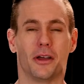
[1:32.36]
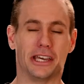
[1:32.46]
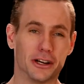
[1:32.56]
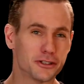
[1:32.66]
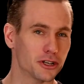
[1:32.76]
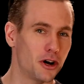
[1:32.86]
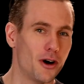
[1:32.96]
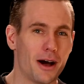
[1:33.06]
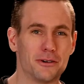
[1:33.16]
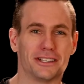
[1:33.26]
Years ago,
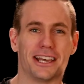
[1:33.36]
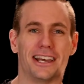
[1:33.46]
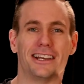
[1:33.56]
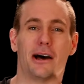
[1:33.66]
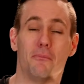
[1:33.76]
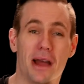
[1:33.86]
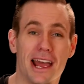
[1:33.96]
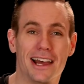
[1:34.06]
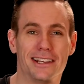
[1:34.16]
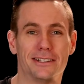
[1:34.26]
I was in a
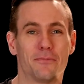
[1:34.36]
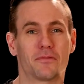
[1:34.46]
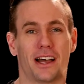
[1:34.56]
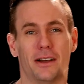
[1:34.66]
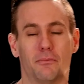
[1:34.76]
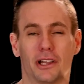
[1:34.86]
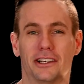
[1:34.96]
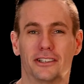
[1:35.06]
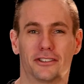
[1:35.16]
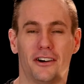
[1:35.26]
band. I
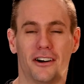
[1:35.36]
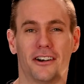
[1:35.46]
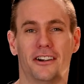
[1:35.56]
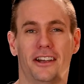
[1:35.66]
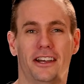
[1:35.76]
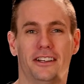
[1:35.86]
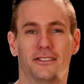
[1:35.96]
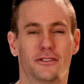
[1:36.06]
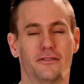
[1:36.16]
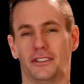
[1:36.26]
played guitar in
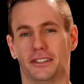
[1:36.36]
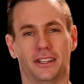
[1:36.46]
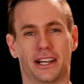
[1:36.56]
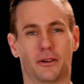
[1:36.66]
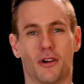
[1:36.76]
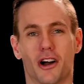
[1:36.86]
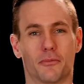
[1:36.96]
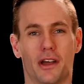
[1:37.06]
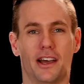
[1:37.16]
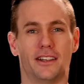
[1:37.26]
sort of a rock
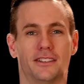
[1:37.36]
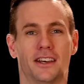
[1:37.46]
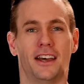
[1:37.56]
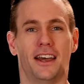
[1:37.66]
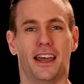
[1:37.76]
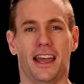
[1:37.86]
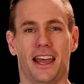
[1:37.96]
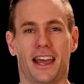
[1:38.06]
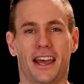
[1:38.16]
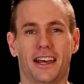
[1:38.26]
band,
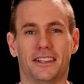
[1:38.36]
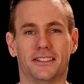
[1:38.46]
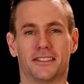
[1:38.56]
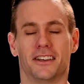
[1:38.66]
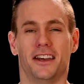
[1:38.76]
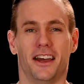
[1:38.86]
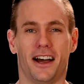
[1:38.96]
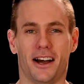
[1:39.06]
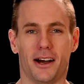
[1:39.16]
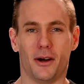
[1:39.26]
and
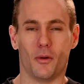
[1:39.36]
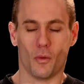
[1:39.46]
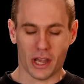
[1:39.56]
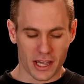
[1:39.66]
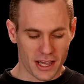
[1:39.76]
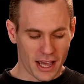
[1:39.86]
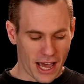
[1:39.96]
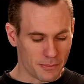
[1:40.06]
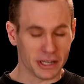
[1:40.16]
we had